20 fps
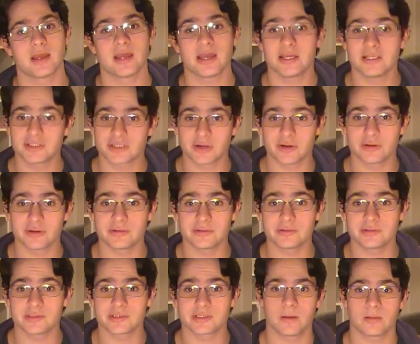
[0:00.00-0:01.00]
he
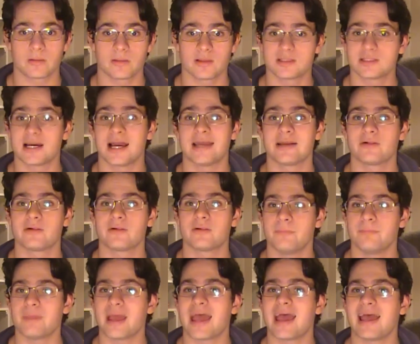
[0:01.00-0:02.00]
chose the title
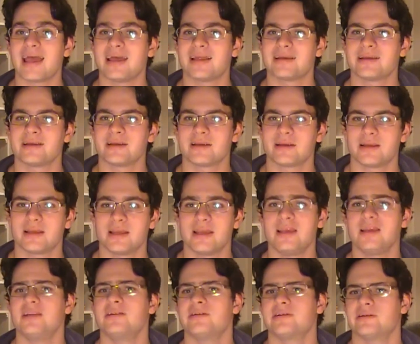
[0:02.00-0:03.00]
Man
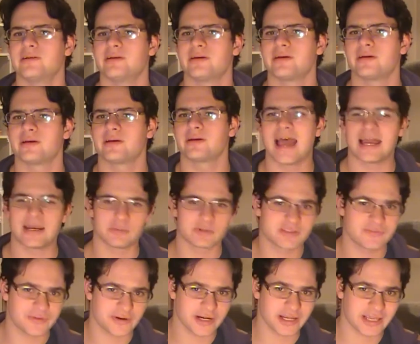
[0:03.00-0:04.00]
Eden. And it was
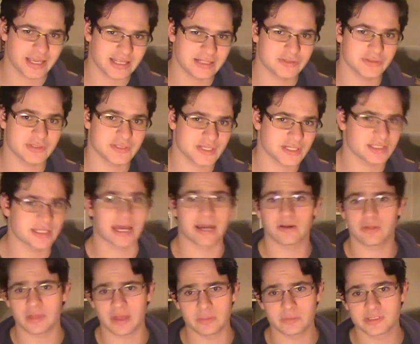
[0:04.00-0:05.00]
a very interesting
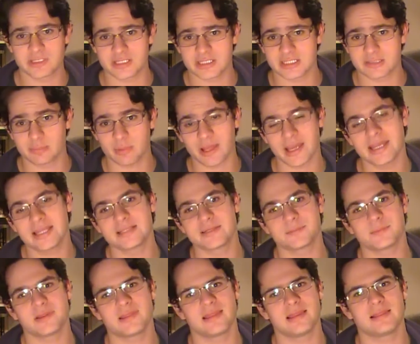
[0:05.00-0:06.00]
title that was explained
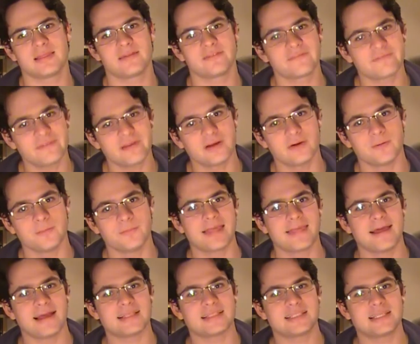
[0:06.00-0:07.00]
within the film,
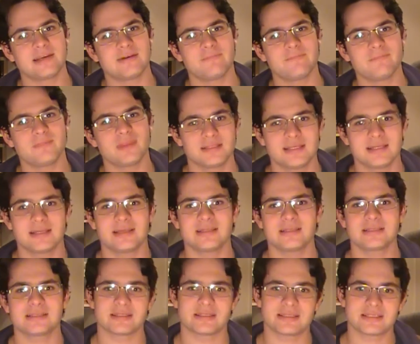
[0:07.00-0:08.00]
that Tim
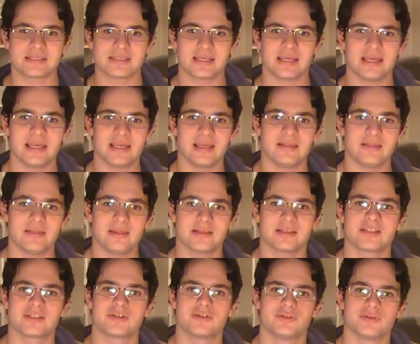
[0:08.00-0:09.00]
didn't see
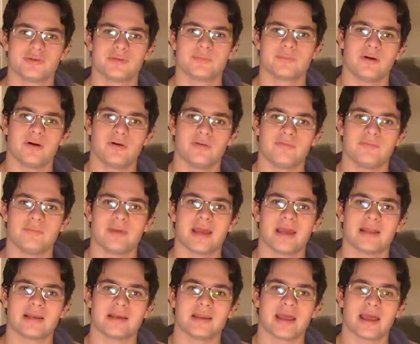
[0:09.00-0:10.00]
this group of
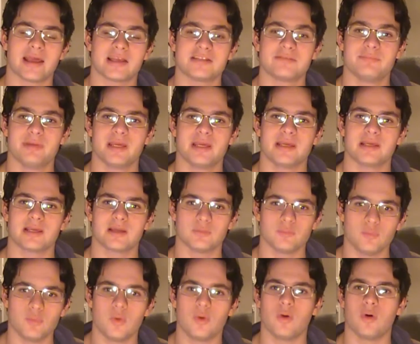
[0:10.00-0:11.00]
men as being
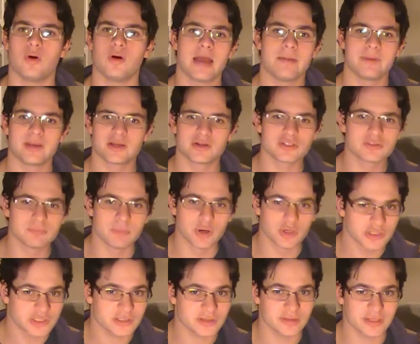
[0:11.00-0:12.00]
in war, because
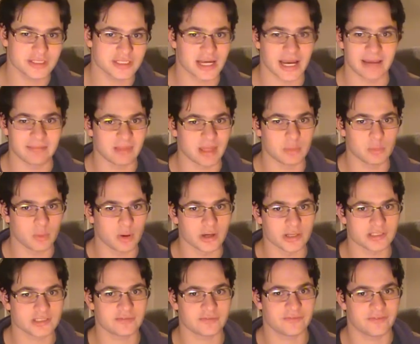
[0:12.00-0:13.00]
most of the time they
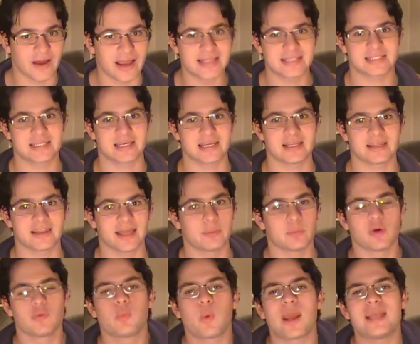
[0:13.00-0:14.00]
weren't fighting. They
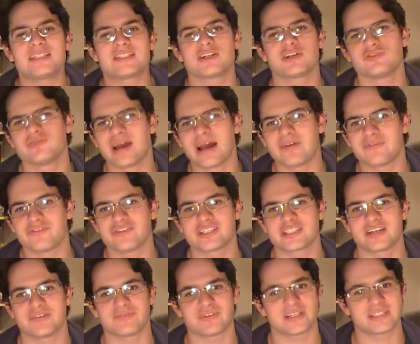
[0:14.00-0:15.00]
were waiting around for
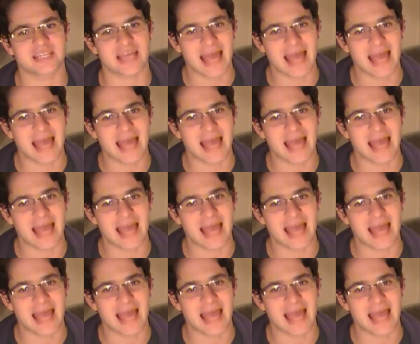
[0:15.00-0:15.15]
something to